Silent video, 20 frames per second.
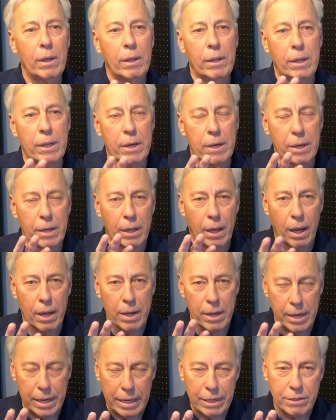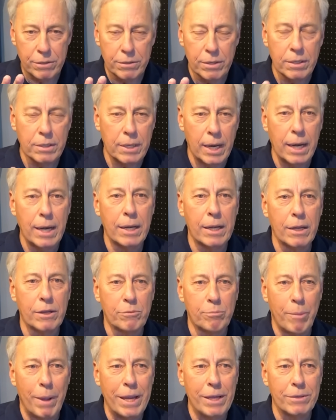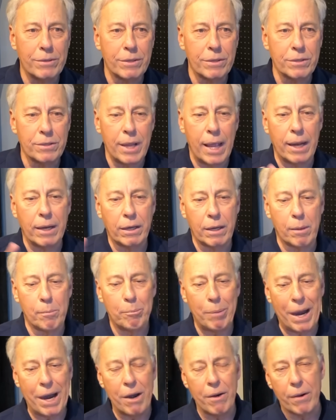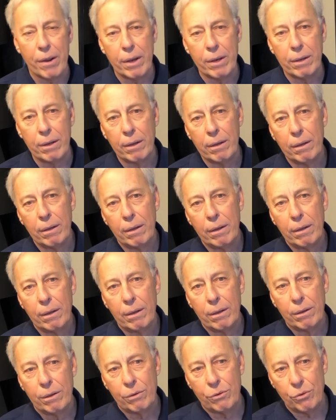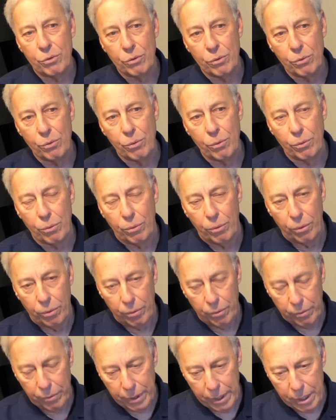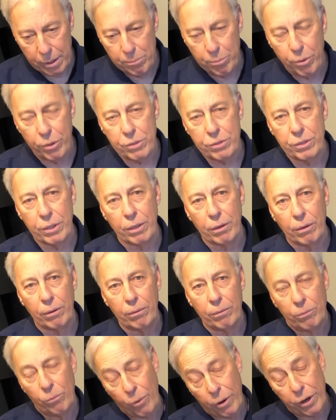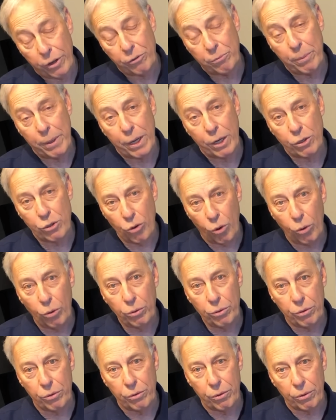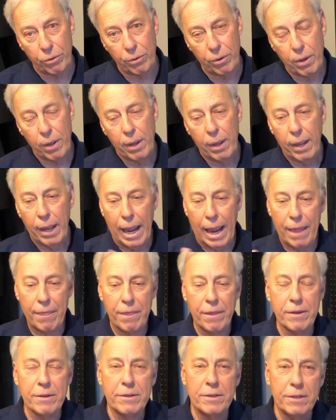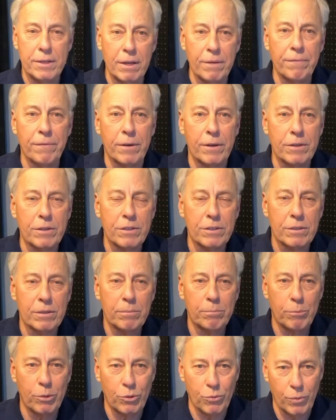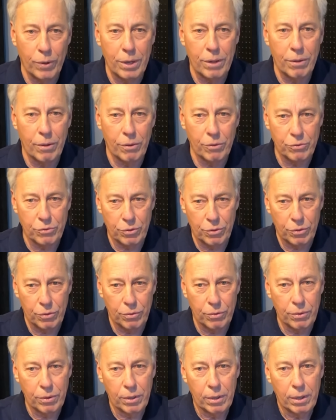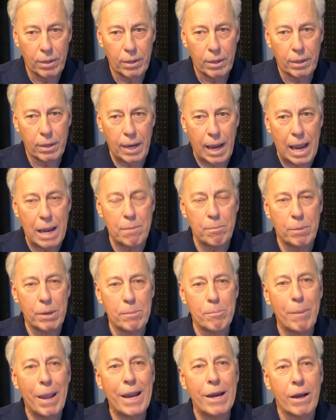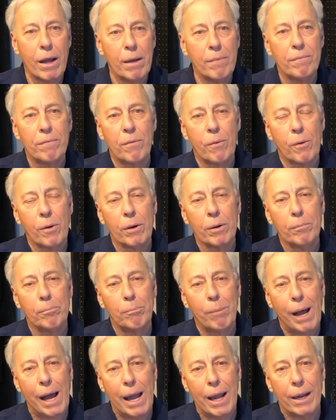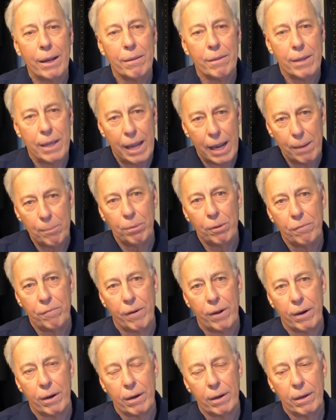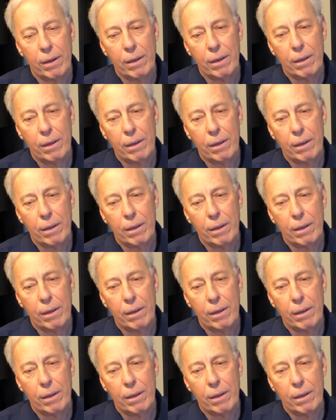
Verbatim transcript: an, on an instantaneous basis and compare it to the input signal, what it's being told to do. And the difference between those two can be made up for by the amplifier.